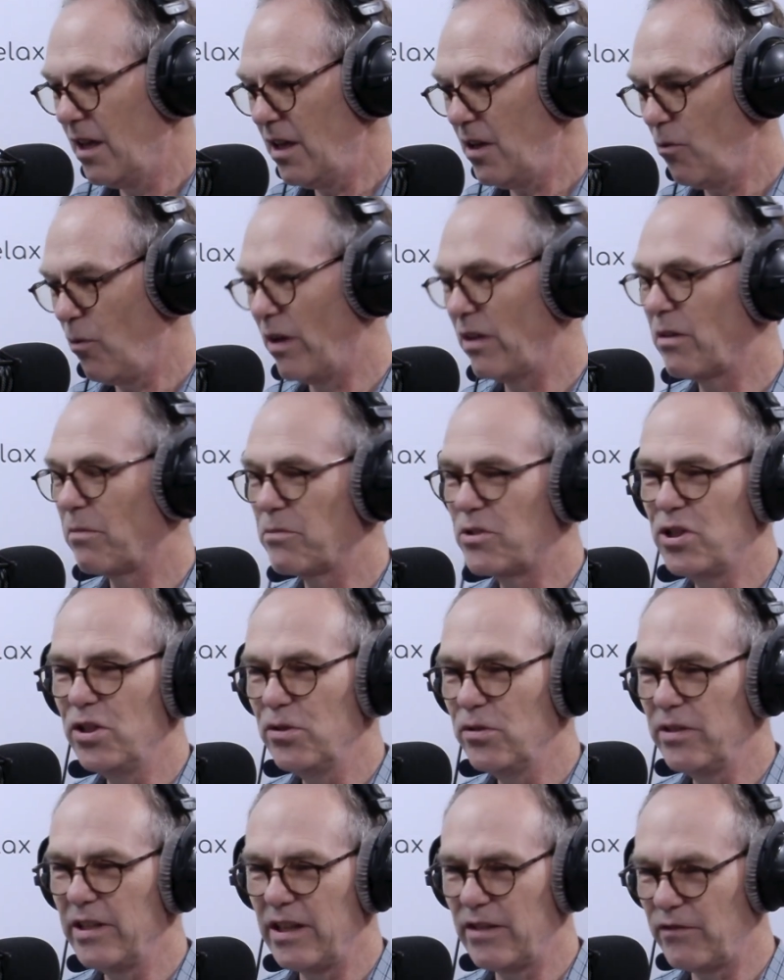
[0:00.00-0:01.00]
And welcome
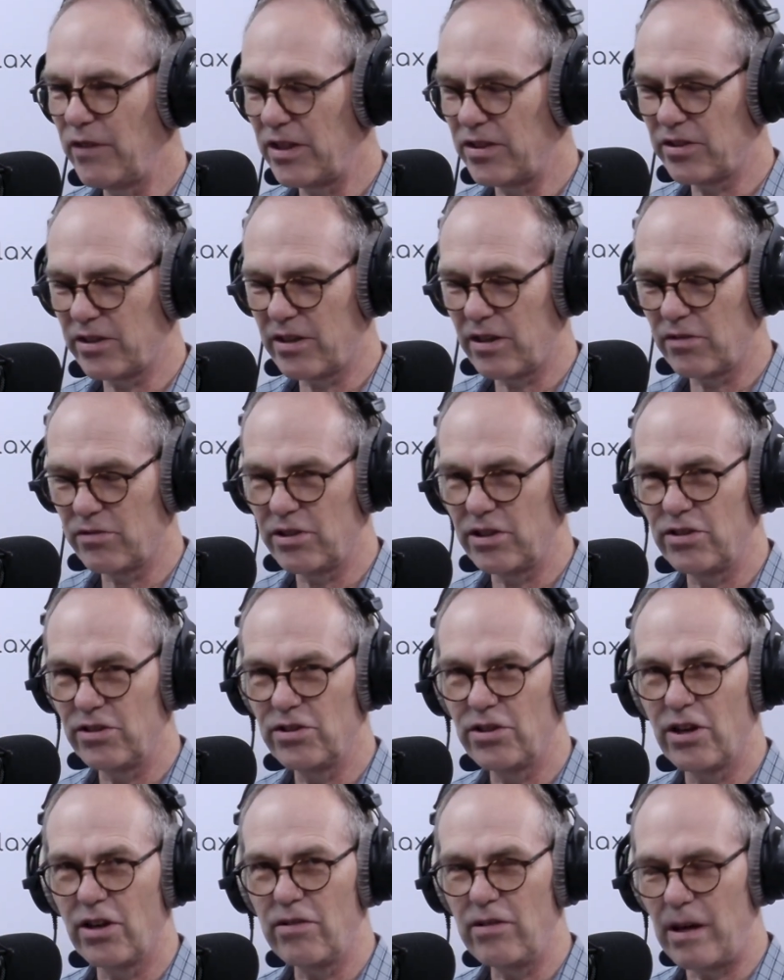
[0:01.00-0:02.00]
to the Investor Coaching
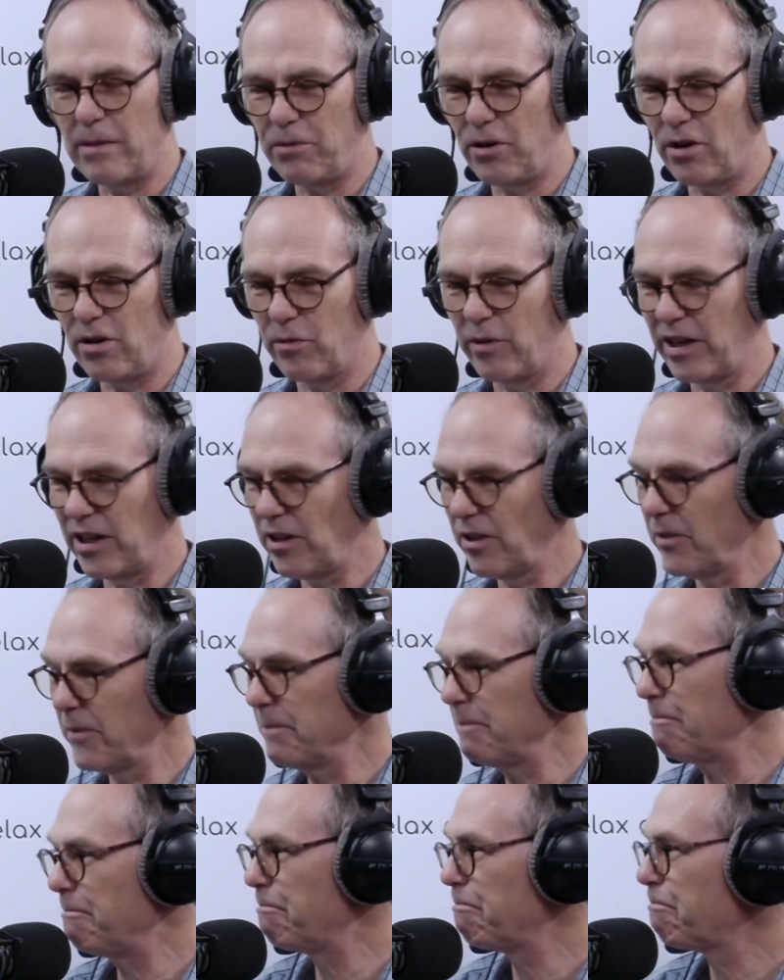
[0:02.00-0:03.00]
Show. I'm Paul
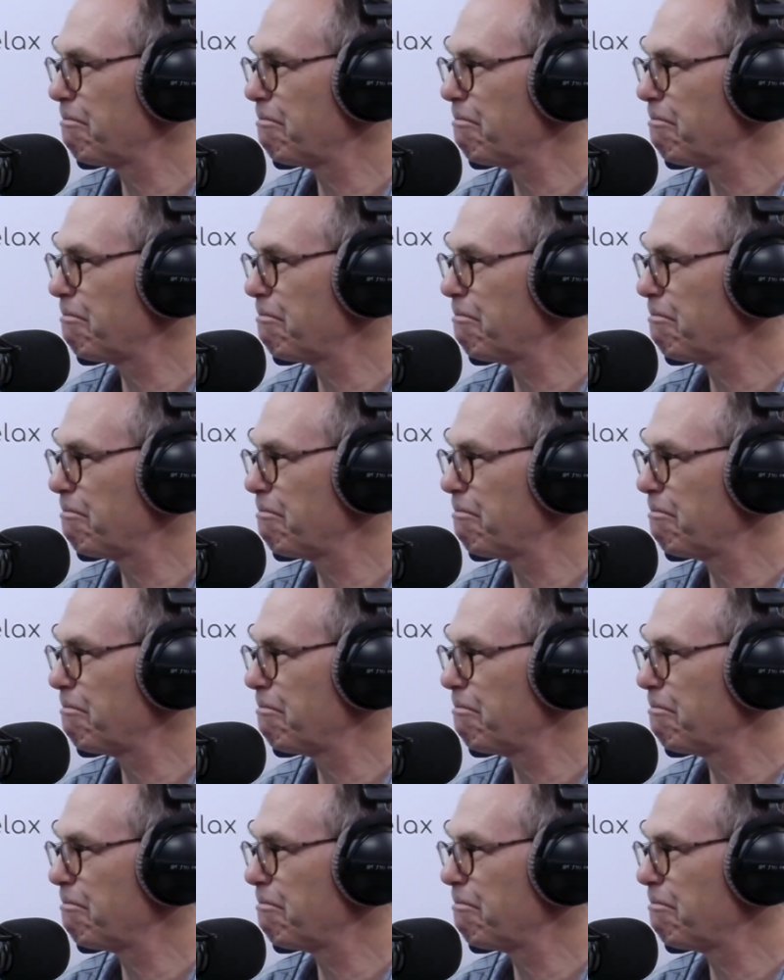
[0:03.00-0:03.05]
Winkler.